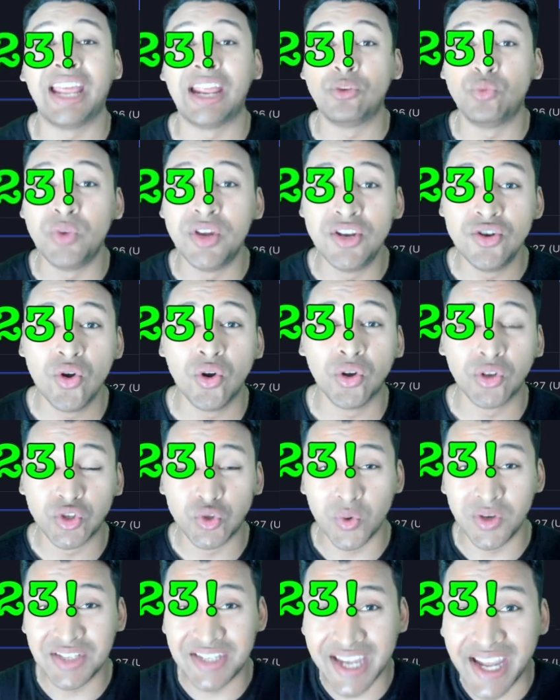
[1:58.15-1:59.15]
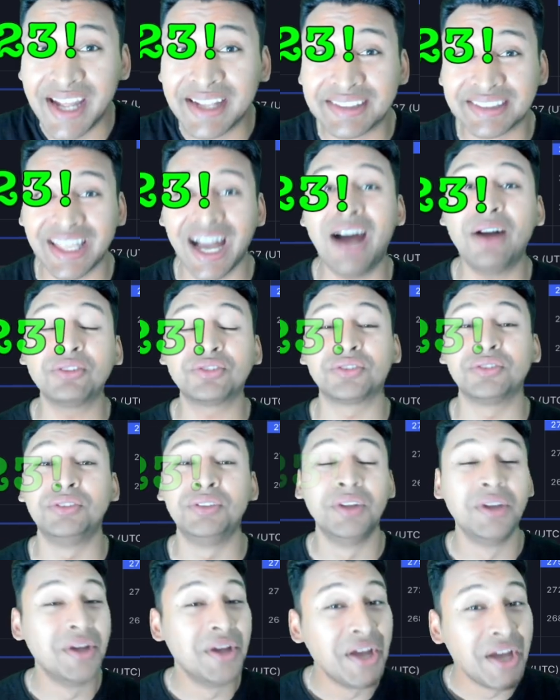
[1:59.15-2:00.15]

and we know 28,000